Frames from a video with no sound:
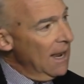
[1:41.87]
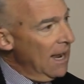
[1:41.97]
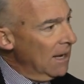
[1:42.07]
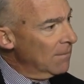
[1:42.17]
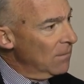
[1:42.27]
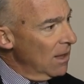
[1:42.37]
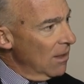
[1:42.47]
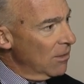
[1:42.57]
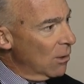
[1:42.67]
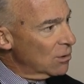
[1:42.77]
And
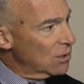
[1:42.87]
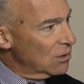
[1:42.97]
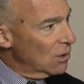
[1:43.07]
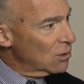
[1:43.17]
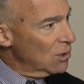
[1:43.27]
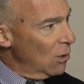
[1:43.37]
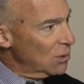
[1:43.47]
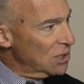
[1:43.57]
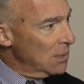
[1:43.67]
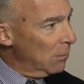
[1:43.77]
there's
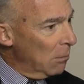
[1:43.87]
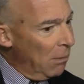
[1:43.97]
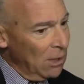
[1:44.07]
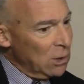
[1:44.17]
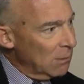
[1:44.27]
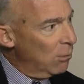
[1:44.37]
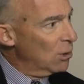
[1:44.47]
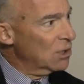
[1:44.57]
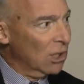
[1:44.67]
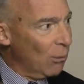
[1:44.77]
no simple button you
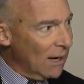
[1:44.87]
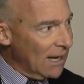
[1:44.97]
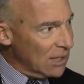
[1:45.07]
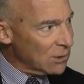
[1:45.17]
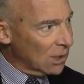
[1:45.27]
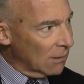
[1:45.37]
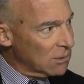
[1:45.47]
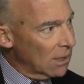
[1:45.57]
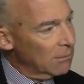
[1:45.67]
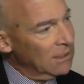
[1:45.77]
push and the right answer
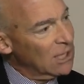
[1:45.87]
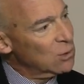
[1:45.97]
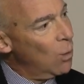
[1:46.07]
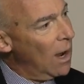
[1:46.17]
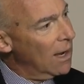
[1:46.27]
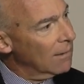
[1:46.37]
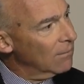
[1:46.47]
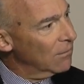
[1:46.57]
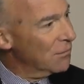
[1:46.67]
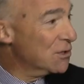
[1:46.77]
comes up, and that's why
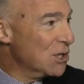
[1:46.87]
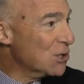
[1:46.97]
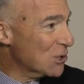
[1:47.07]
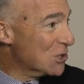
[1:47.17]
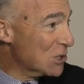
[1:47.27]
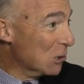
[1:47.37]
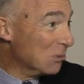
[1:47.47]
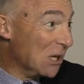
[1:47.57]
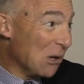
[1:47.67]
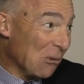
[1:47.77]
physicians still
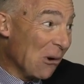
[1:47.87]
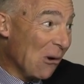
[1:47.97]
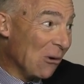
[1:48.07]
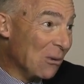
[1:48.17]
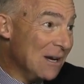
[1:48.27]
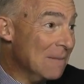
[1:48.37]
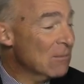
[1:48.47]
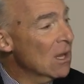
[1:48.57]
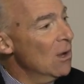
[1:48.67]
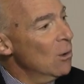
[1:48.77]
play a role.
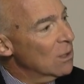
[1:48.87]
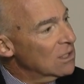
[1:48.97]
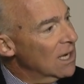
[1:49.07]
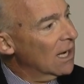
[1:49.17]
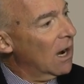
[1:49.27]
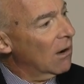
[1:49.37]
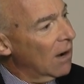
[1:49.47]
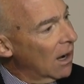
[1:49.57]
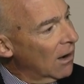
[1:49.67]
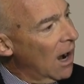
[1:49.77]
We take
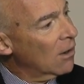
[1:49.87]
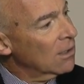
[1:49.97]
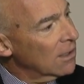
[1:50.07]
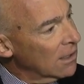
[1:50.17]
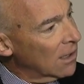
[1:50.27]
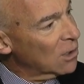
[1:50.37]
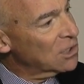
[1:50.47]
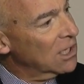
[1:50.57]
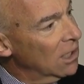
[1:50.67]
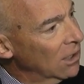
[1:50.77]
our art and our
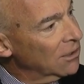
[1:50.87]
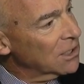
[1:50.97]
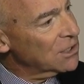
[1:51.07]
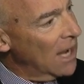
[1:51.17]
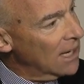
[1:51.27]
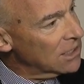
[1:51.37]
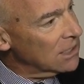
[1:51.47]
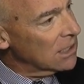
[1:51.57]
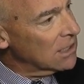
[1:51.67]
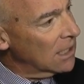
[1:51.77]
skill and the
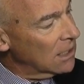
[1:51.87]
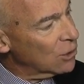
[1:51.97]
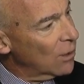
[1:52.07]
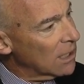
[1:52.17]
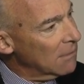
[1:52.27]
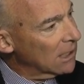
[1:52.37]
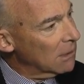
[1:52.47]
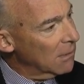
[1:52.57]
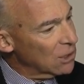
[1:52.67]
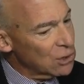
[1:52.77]
science and the data and try to
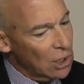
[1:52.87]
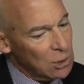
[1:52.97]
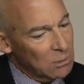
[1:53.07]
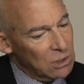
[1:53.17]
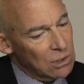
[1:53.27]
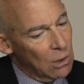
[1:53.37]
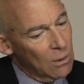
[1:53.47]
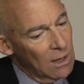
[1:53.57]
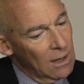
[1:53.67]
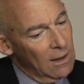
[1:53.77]
make the best judgment.
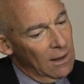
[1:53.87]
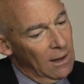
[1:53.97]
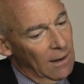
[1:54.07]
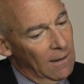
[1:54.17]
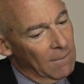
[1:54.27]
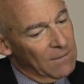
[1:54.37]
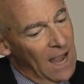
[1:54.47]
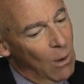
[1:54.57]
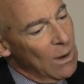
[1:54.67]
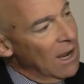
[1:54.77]
So
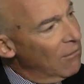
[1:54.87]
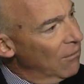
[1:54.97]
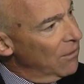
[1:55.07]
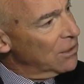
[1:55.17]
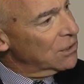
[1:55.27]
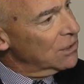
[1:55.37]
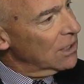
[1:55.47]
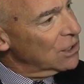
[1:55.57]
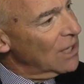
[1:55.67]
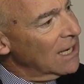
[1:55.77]
now we have this
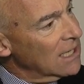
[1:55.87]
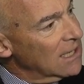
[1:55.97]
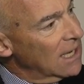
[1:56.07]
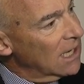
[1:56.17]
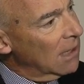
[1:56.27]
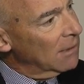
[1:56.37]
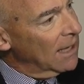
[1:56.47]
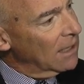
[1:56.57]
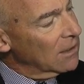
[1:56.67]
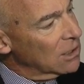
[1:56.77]
exciting data
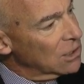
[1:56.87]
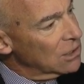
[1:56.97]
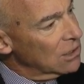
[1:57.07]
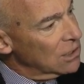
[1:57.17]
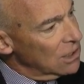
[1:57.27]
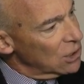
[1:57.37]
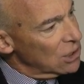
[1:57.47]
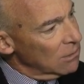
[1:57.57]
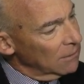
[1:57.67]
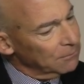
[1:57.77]
coming out of this
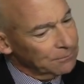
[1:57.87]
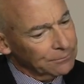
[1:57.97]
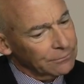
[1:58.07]
instrument.